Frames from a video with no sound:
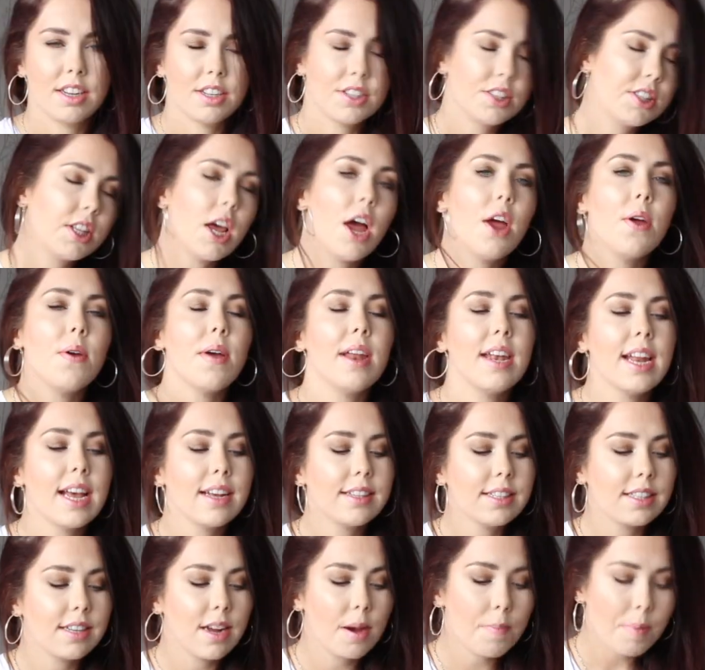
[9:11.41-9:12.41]
So
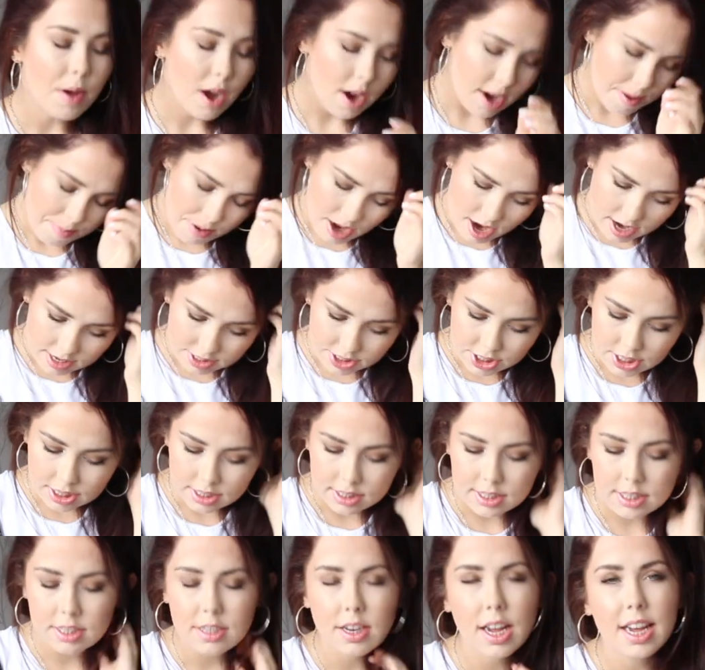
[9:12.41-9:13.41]
next up, I
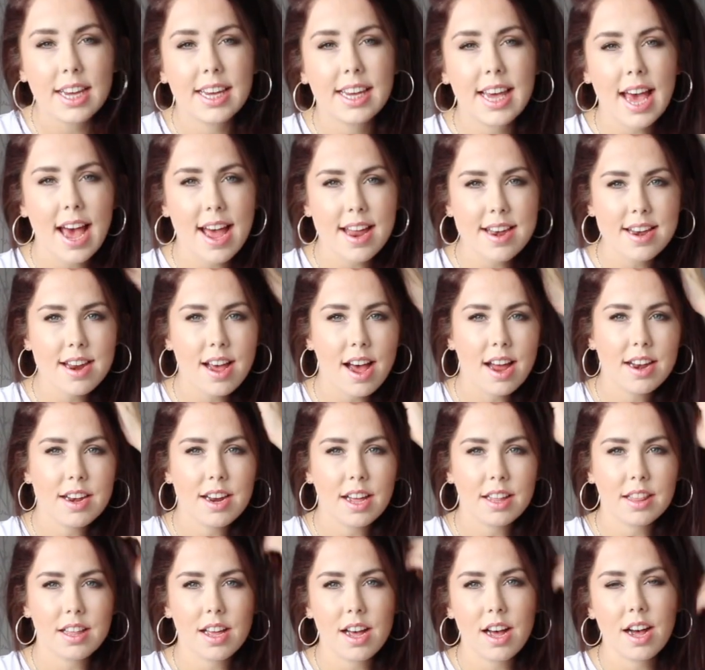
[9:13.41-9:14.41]
purchased again
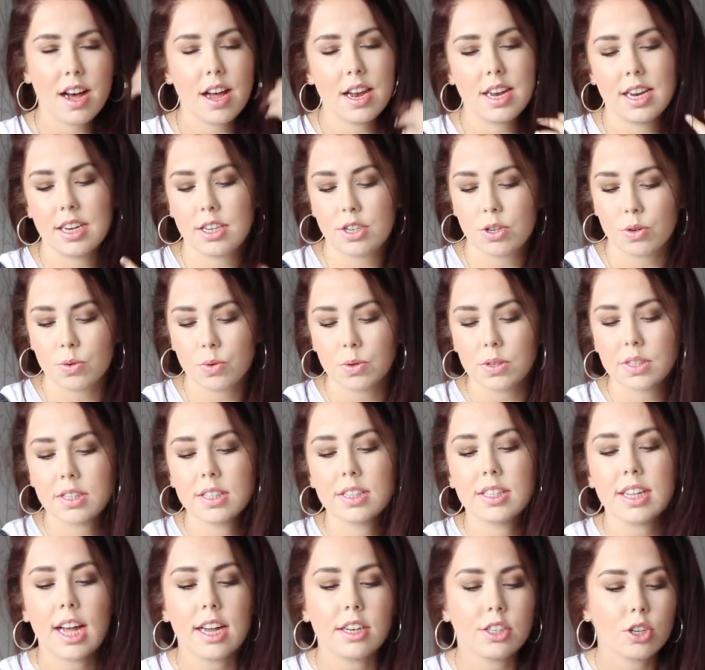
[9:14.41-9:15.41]
another little
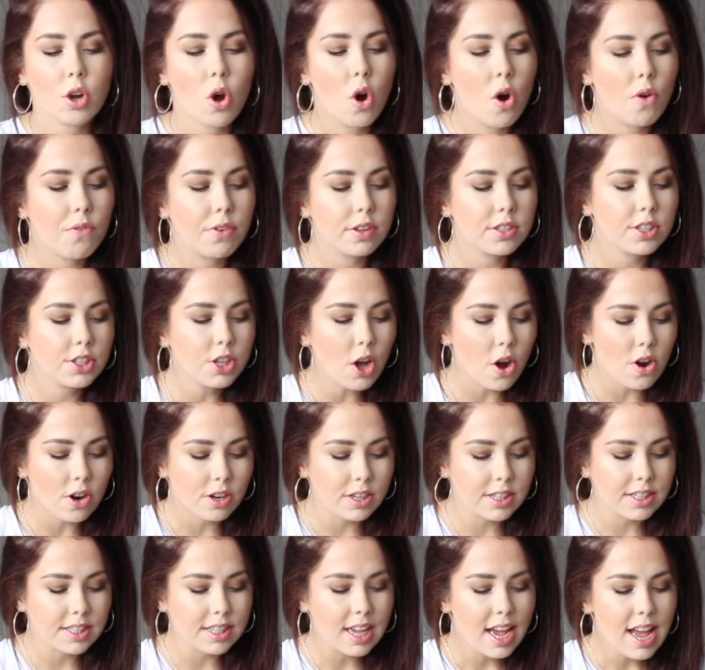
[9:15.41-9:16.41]
set of
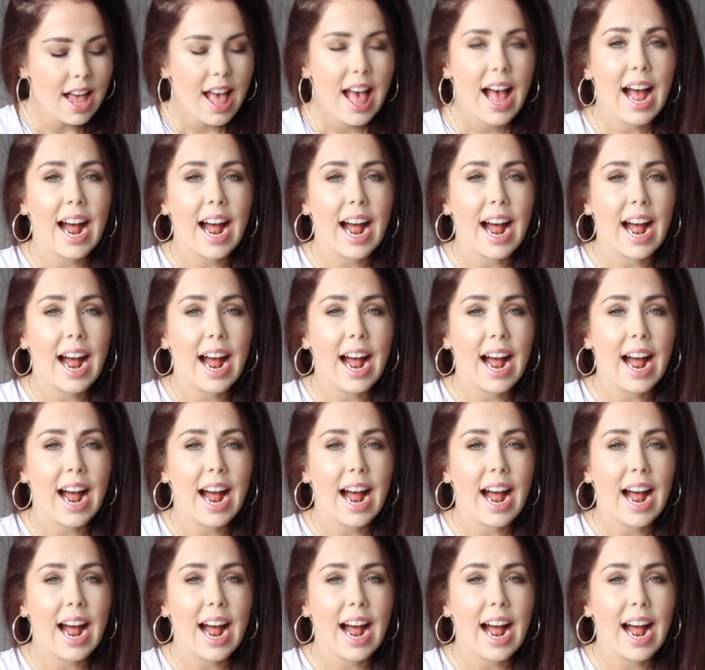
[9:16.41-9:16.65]
socks.